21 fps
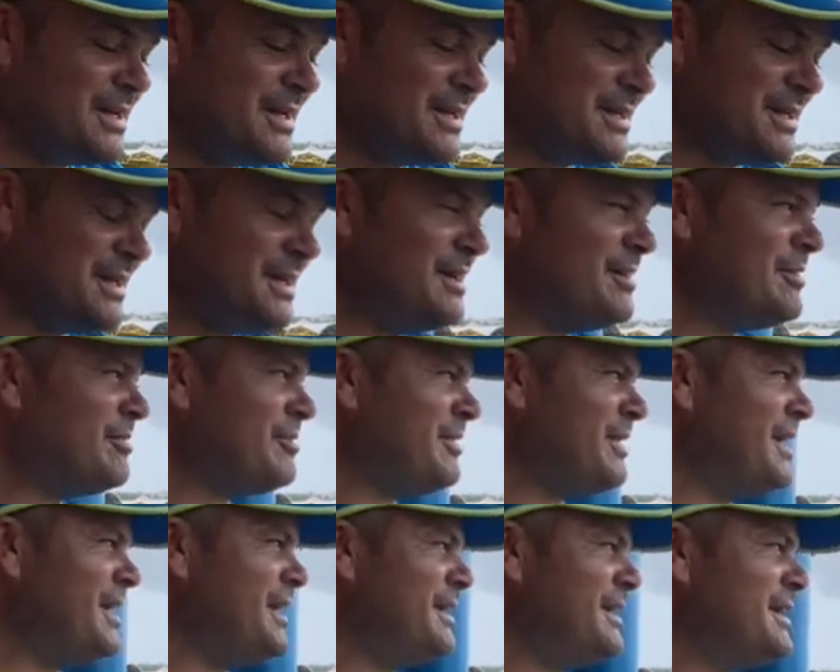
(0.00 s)
Yeah,
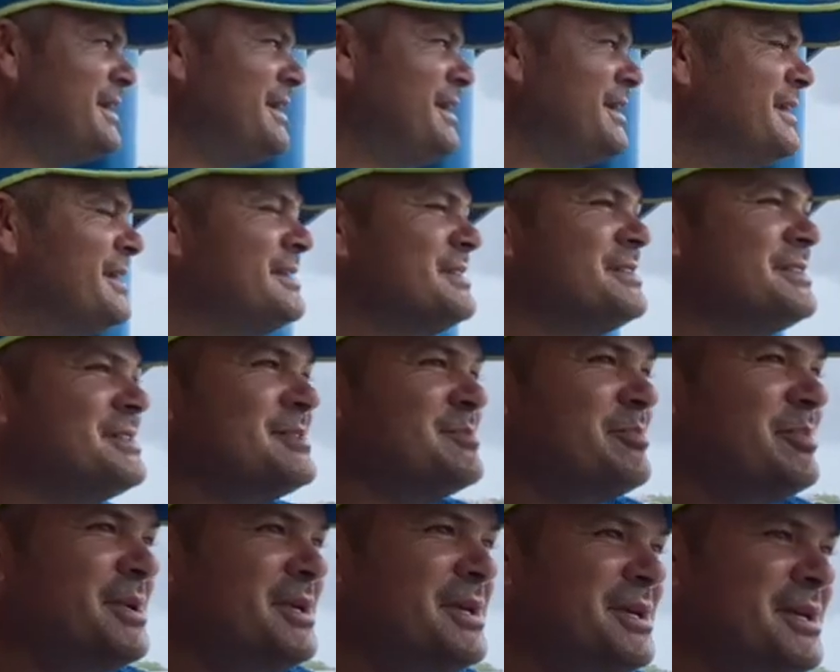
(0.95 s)
flying in, just
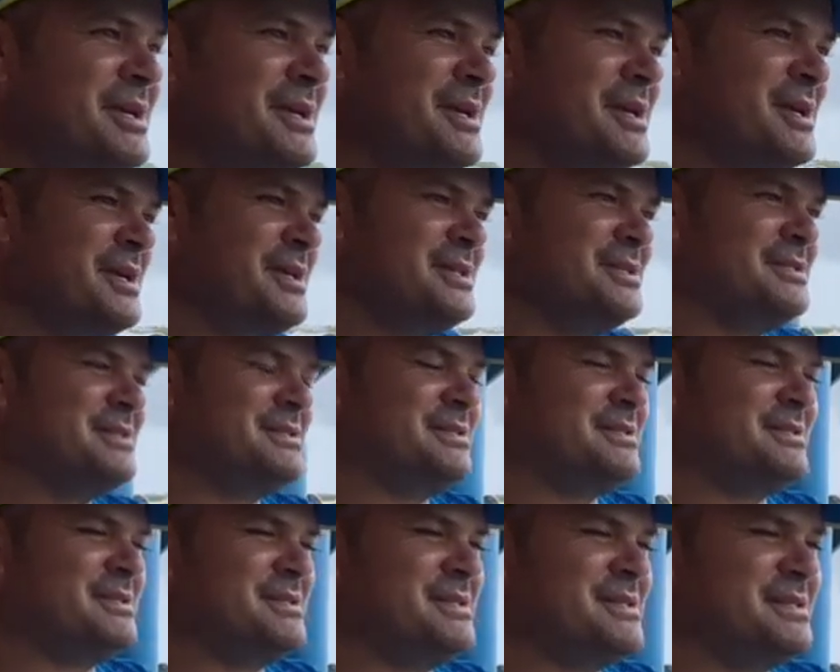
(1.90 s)
speaking and
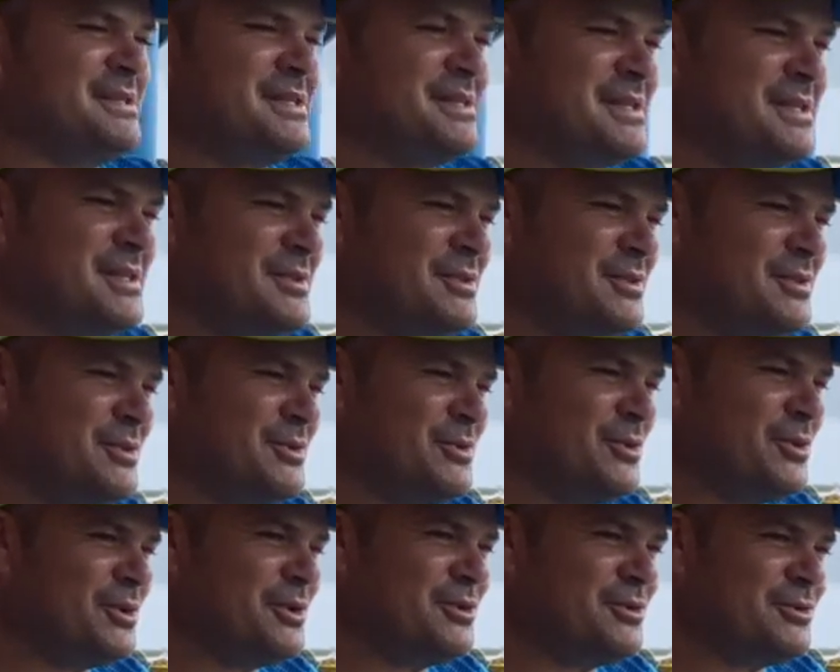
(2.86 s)

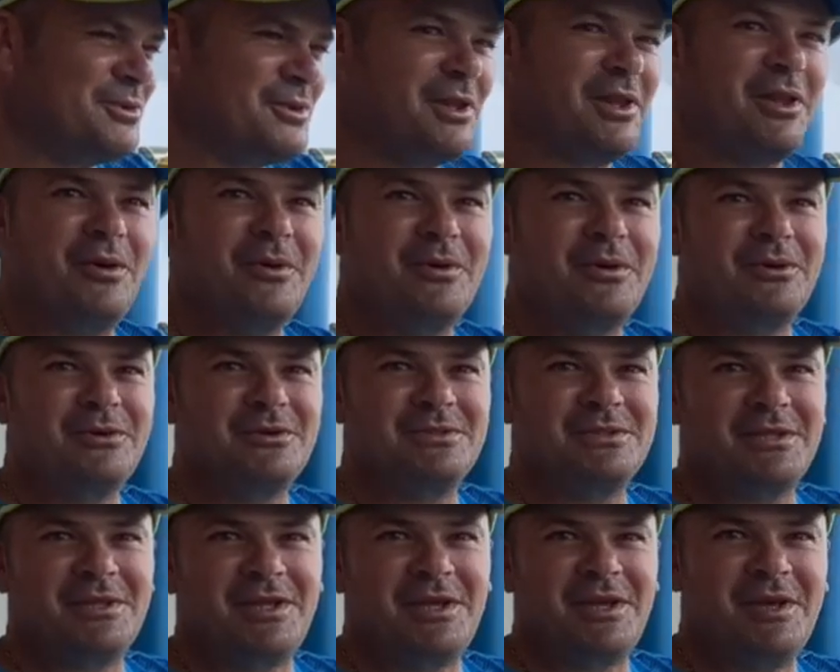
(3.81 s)
talking to the locals
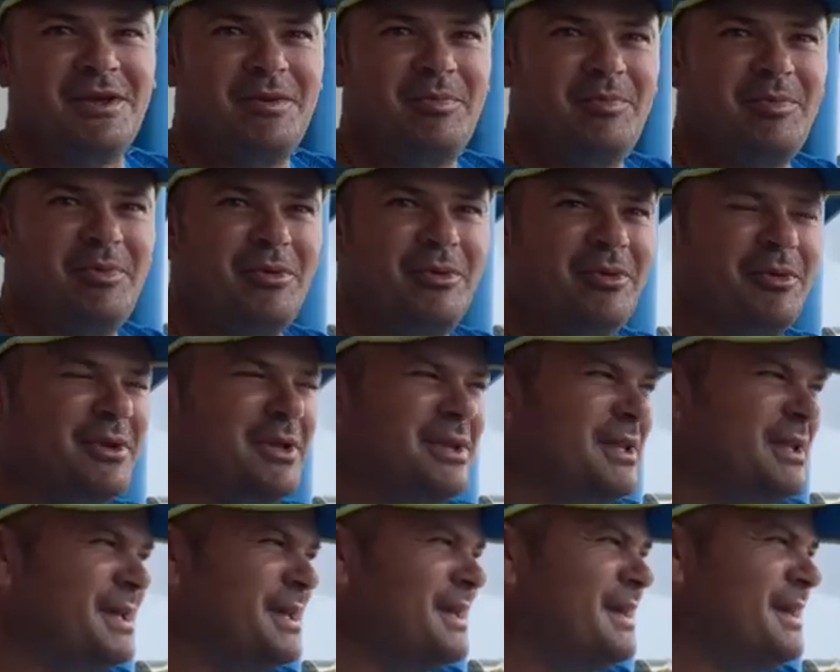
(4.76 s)
at the airport.
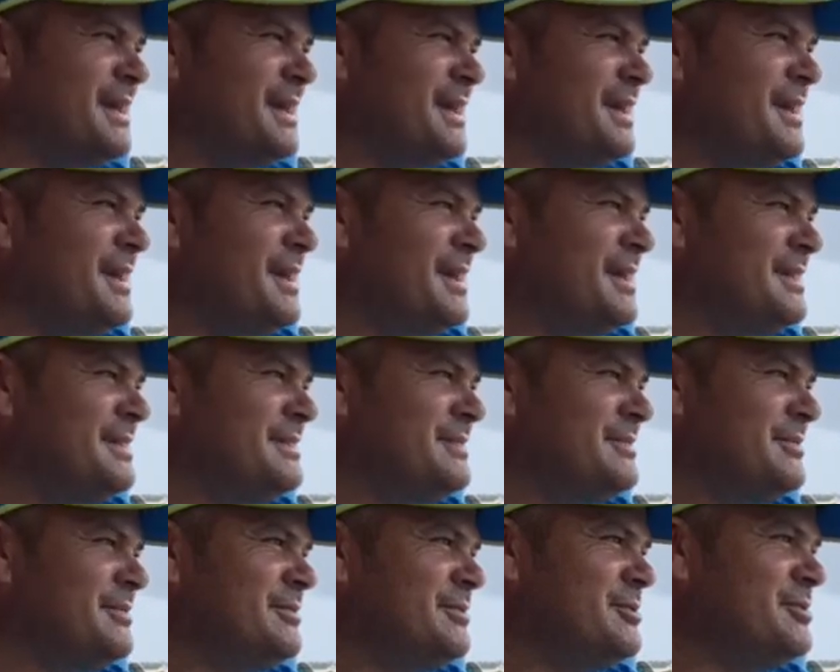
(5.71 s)

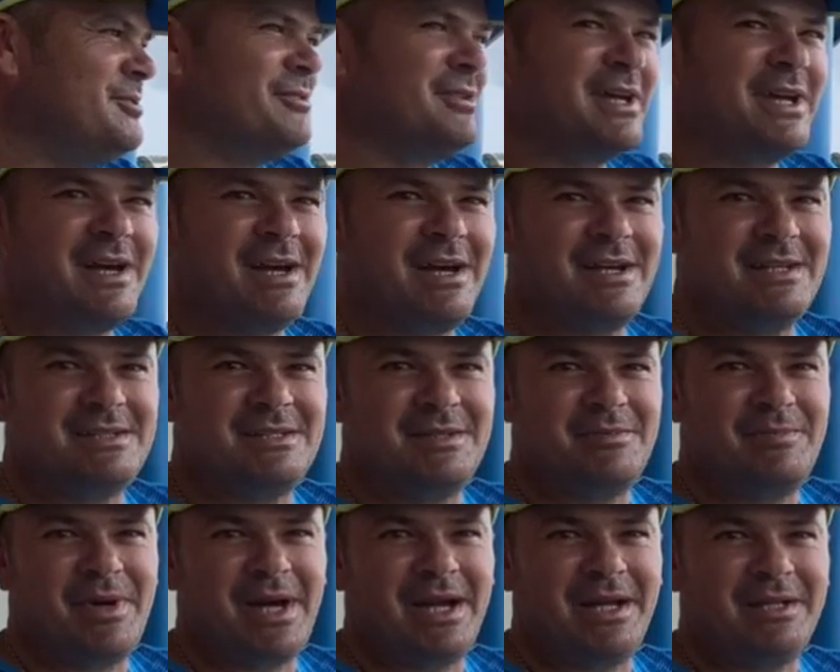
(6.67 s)
A few of the guys
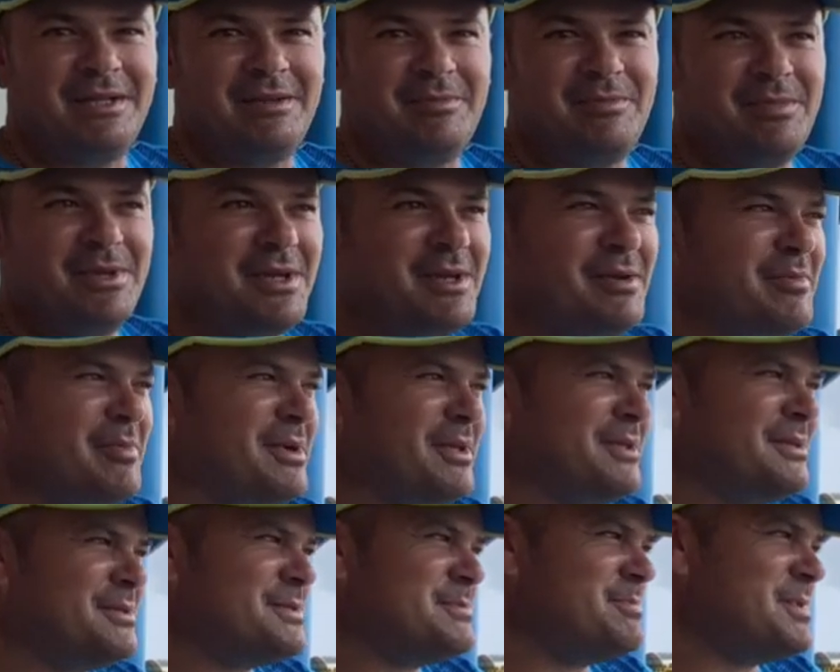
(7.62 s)
reminded me
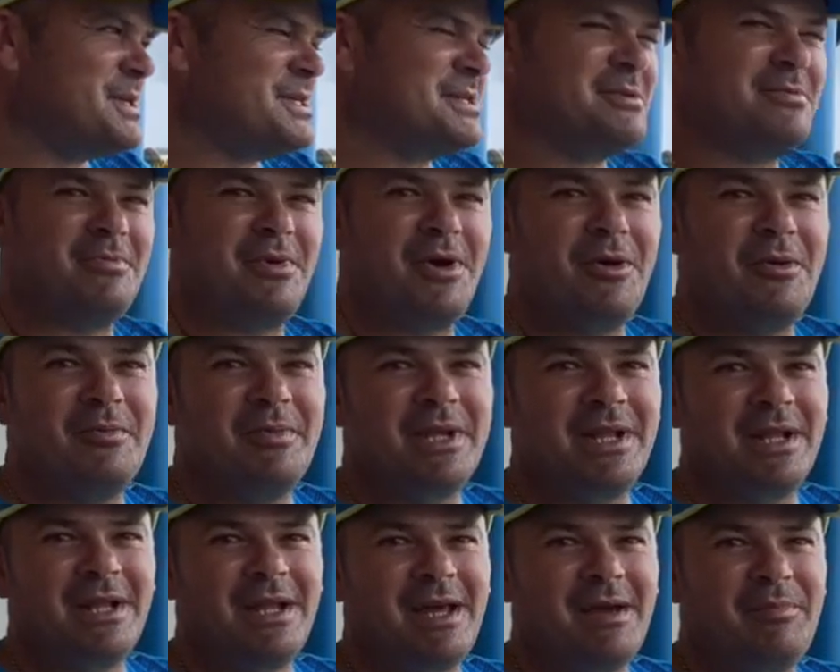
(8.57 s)
about a special
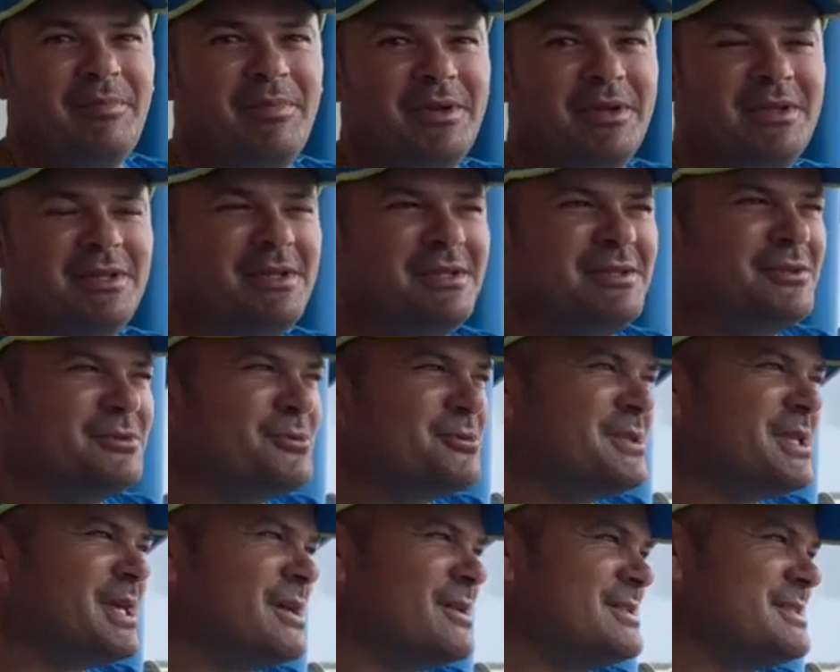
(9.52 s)
moment that happened in
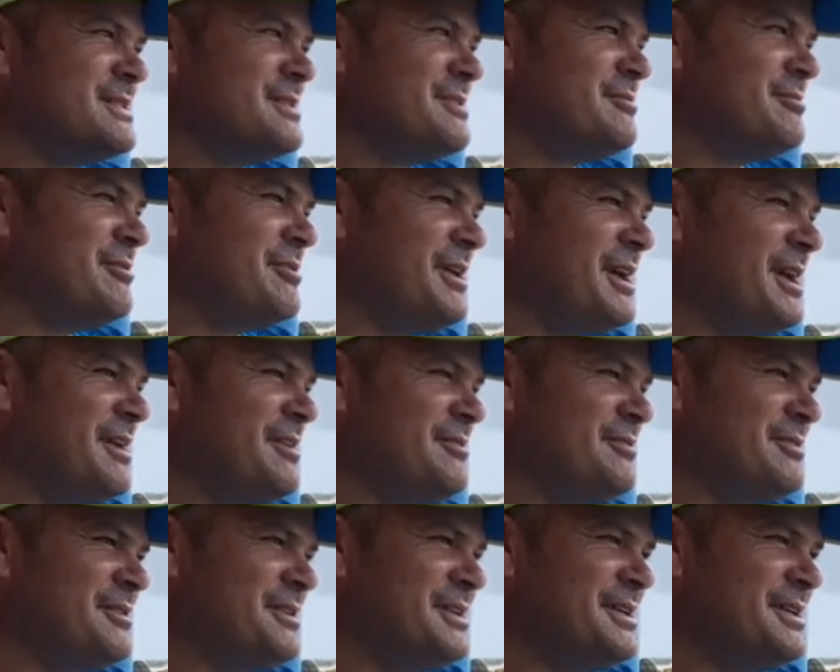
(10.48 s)
2005.